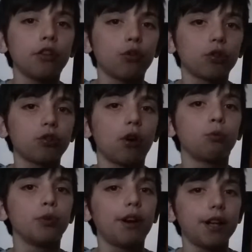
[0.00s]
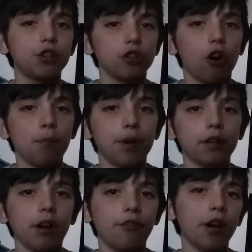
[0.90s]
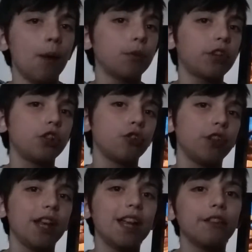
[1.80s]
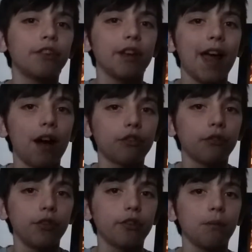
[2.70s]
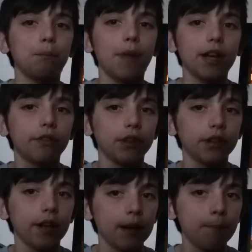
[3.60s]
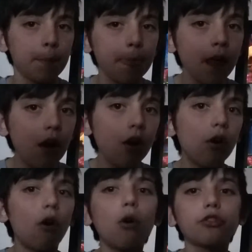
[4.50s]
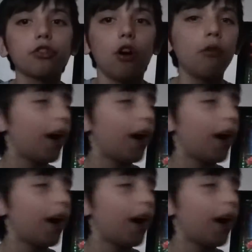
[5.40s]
is also a really good opening level and will teach you the ins and outs of this amazing game. Also,